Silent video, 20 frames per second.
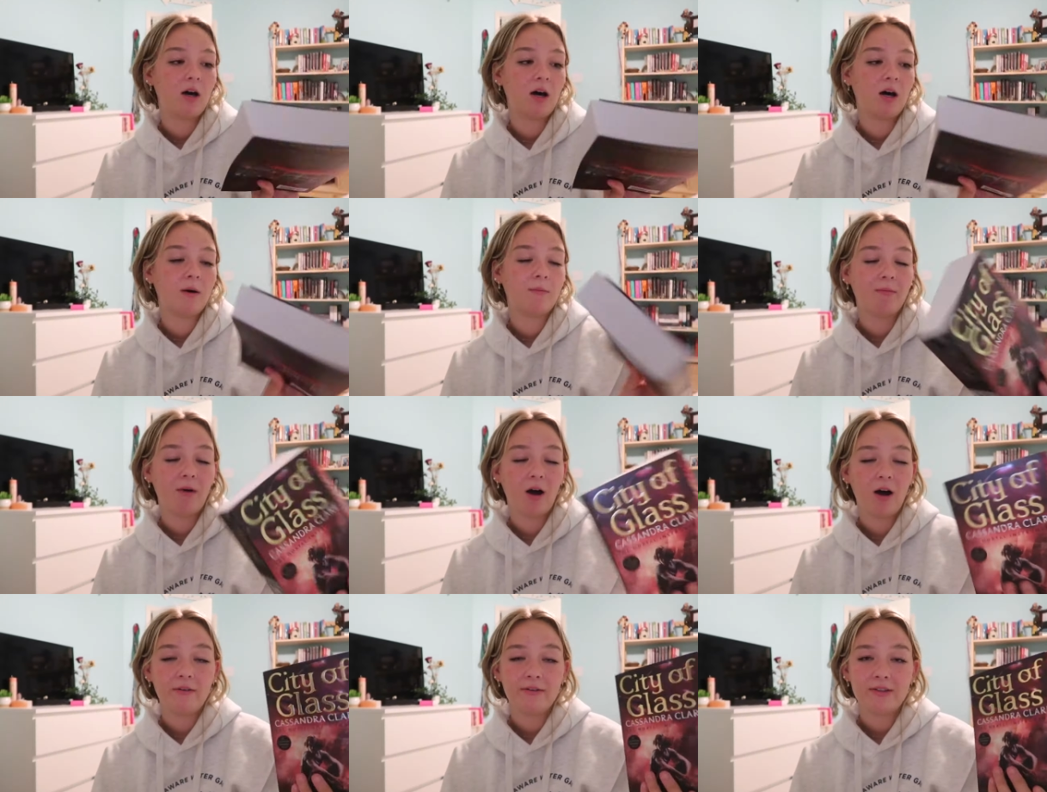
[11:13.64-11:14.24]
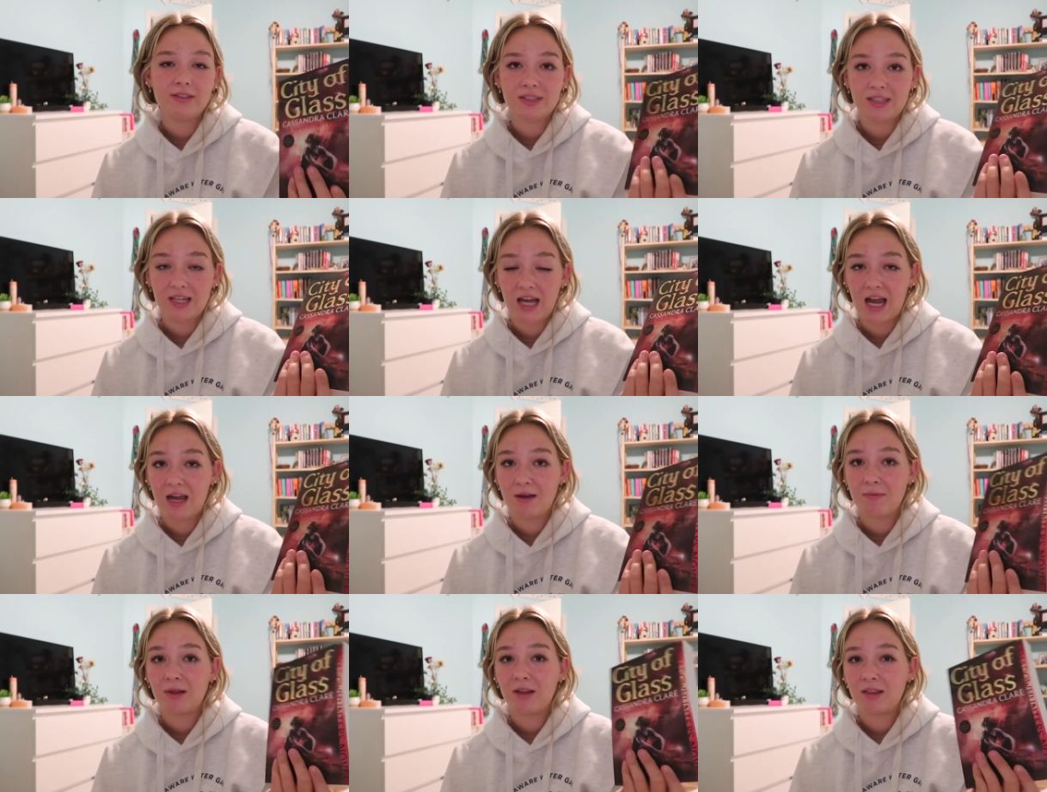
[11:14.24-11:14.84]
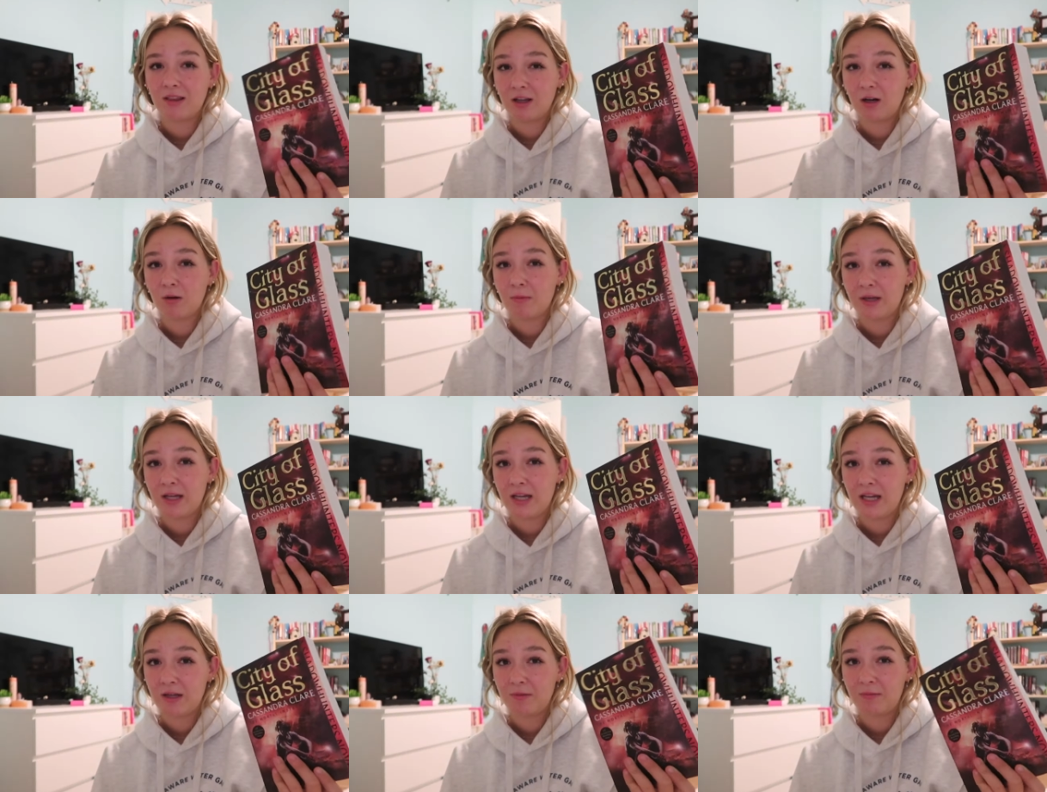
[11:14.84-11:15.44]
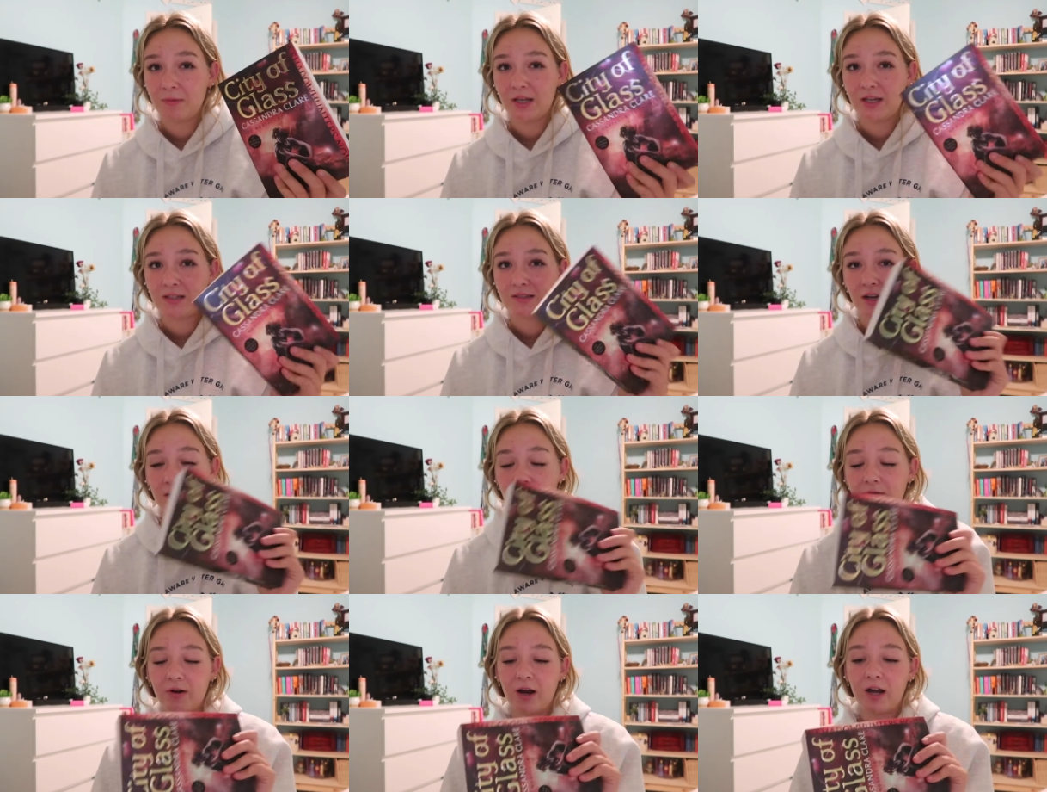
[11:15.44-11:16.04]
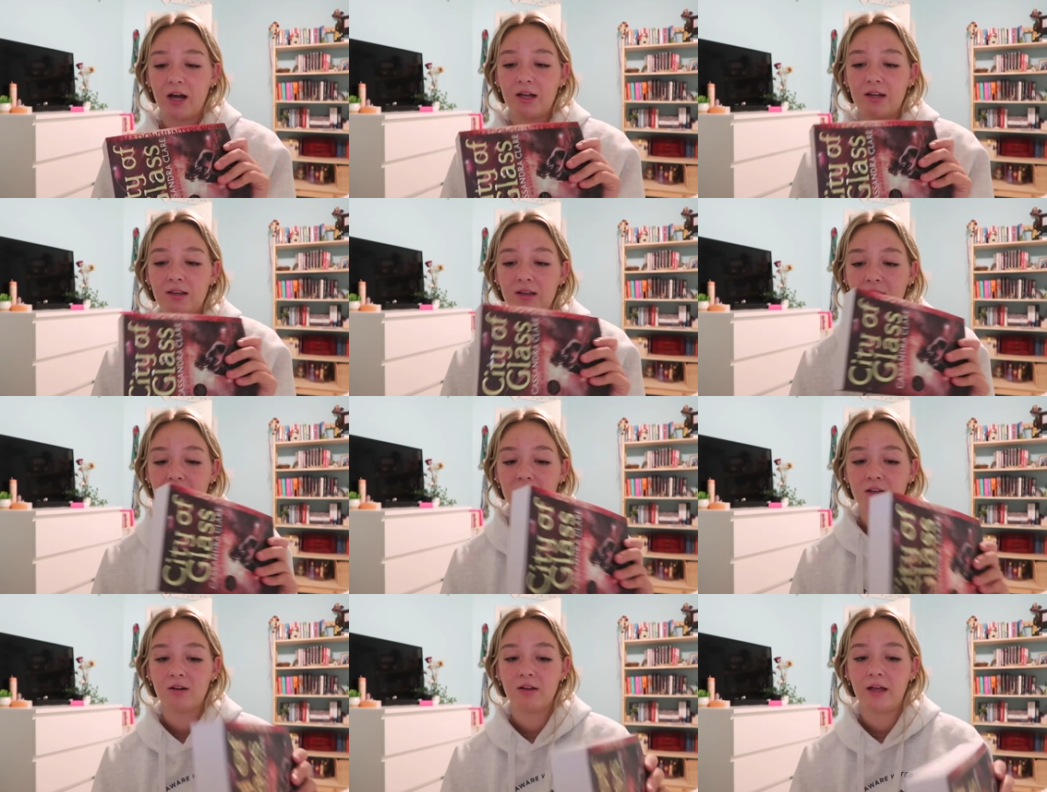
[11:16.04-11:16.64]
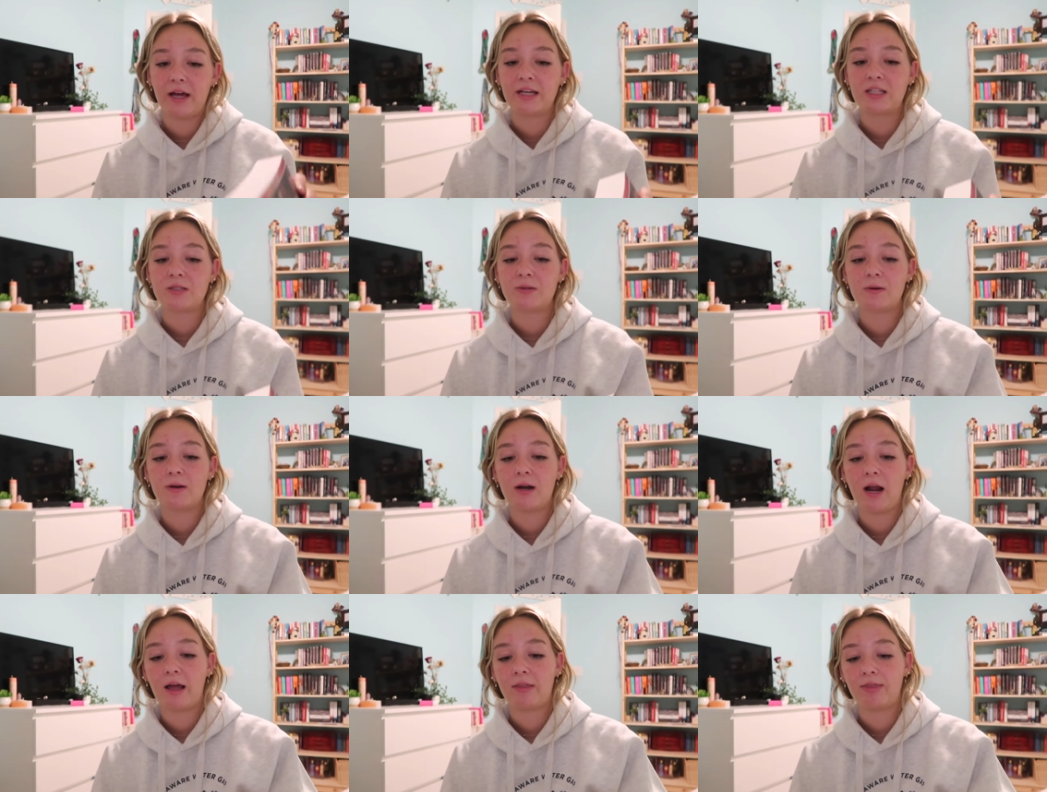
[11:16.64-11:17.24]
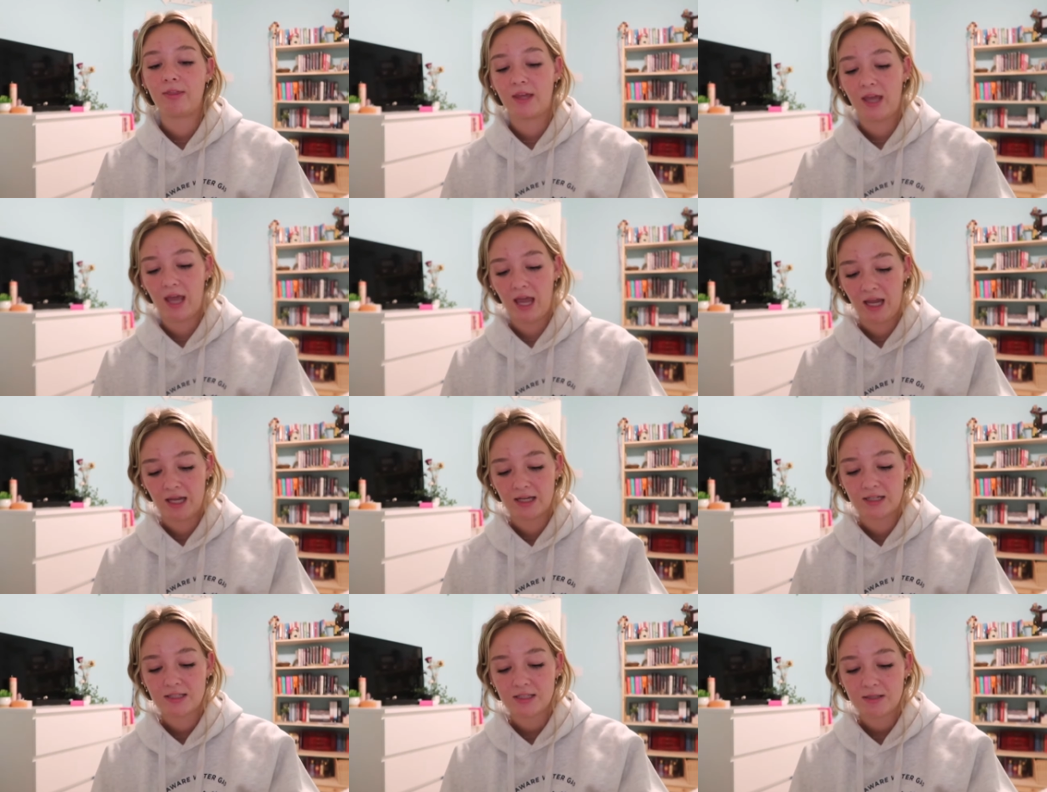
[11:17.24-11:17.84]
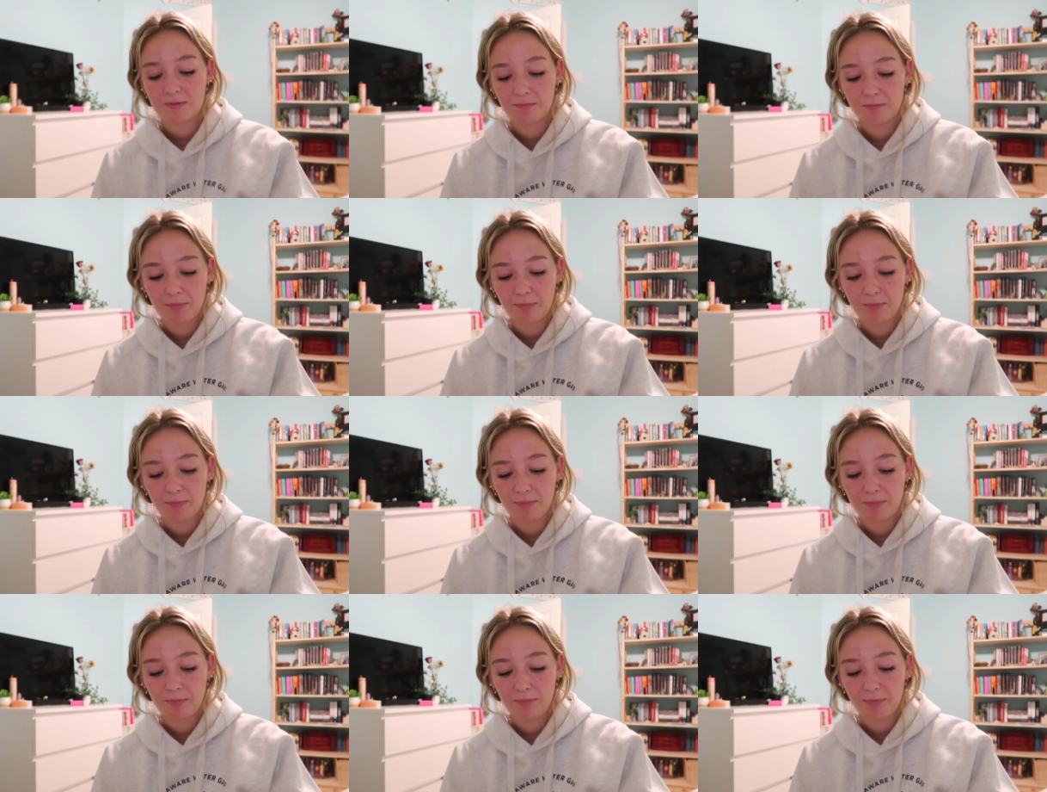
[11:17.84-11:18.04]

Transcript: Um obviously I am a little bit in because I read the little excerpt at the end,